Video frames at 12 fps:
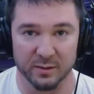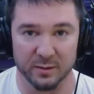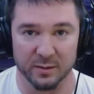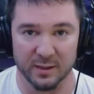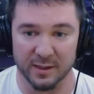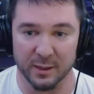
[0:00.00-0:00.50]

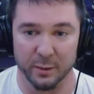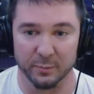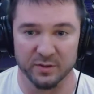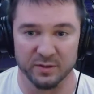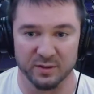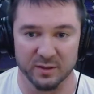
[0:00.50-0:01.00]
it
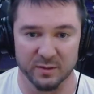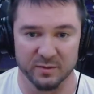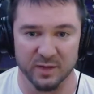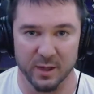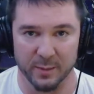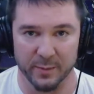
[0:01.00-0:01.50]
helps to
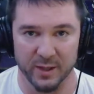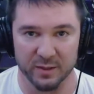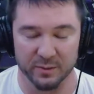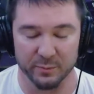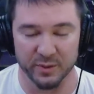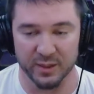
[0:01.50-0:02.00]
talk about it
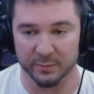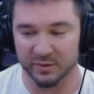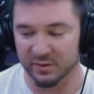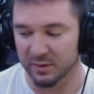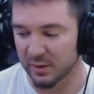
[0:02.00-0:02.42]
sometimes.